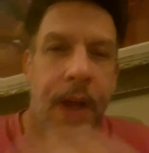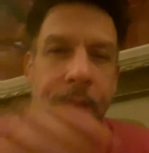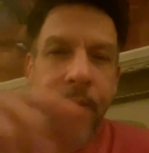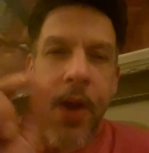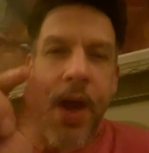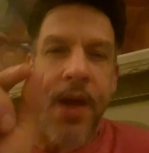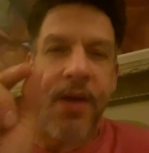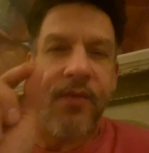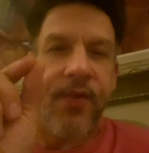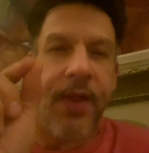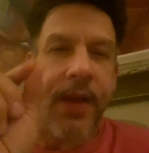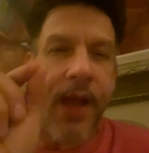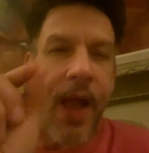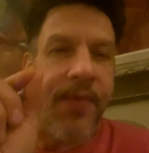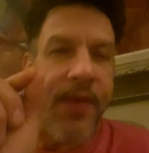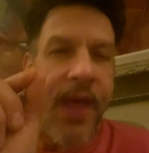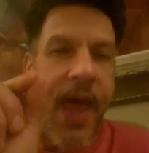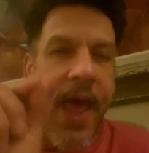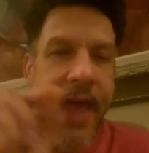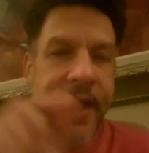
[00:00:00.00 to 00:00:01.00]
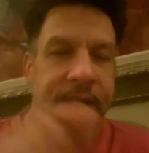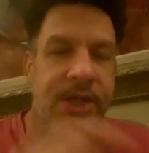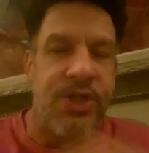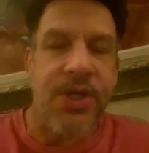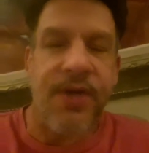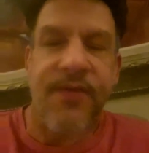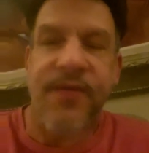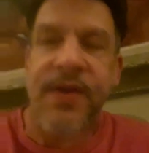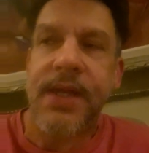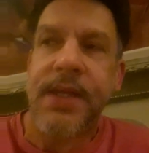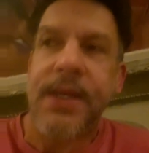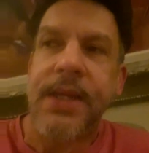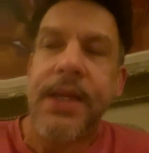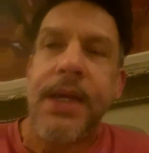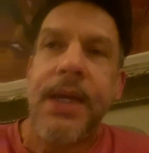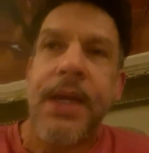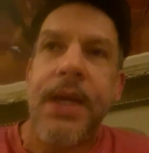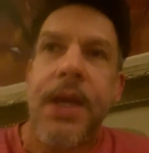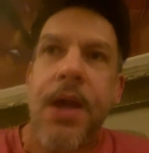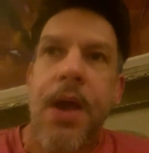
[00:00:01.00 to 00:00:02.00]
I'm kind of like on the edge of it.
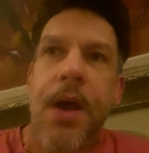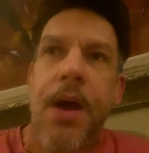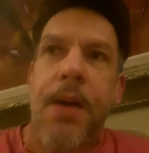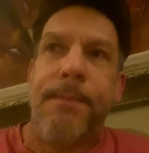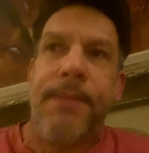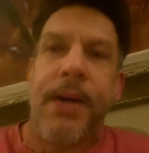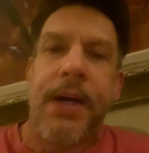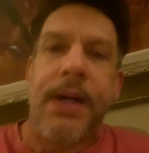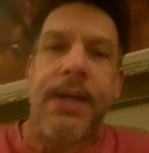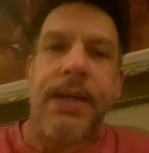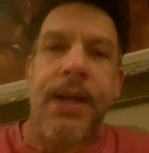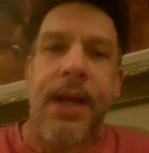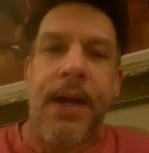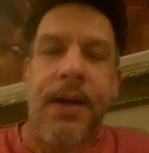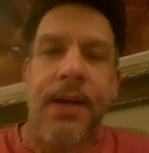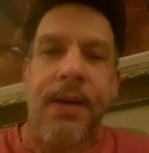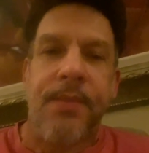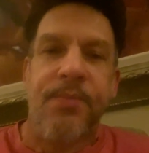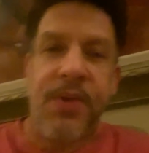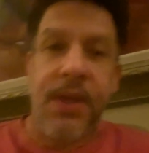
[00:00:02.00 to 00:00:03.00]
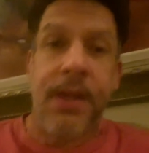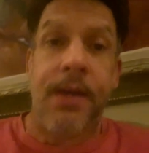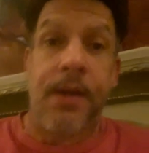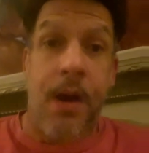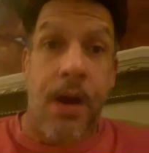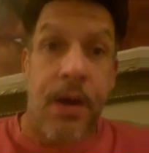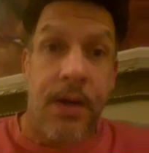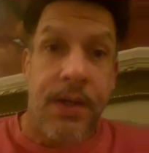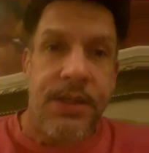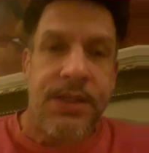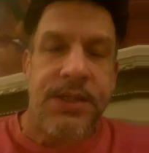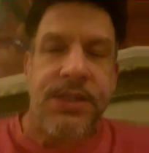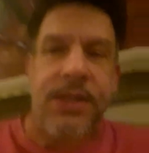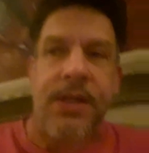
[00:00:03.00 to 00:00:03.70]
But being an artist